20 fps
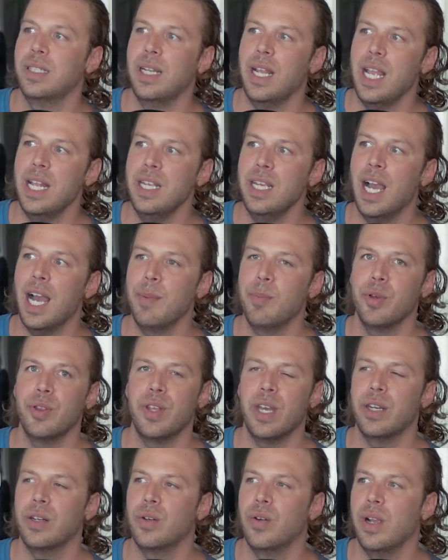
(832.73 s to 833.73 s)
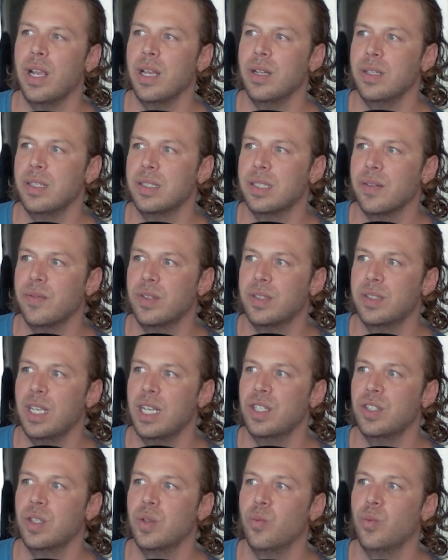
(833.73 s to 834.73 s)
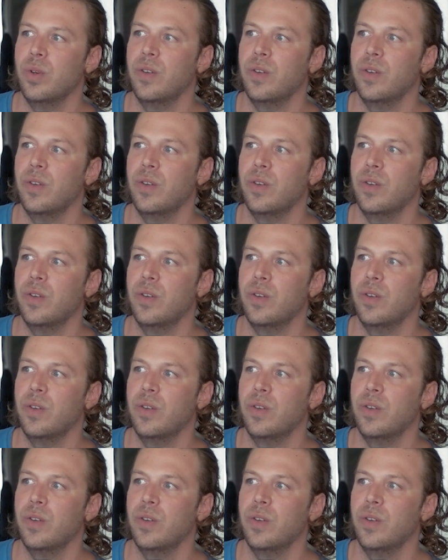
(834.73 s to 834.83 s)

and any hypothetical alien civilization